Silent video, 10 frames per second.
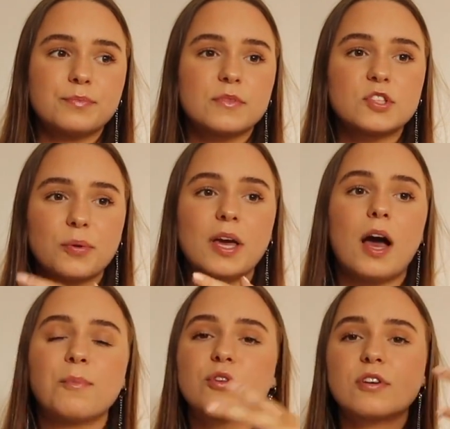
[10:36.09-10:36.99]
So yeah,
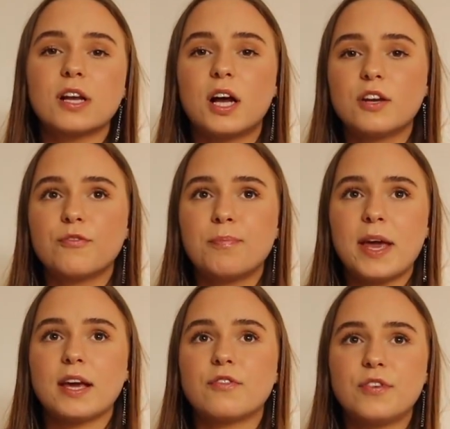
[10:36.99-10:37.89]
I'm just going to kind of
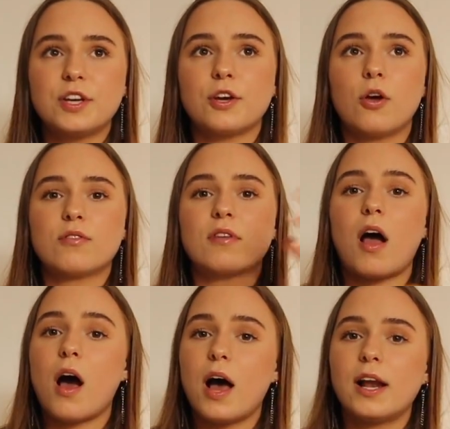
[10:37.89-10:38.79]
make videos that
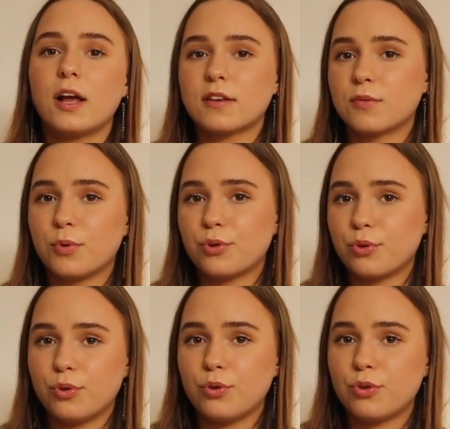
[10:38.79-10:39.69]
I like to watch on
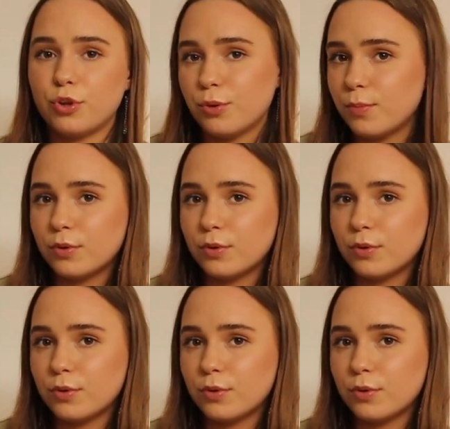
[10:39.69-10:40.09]
YouTube.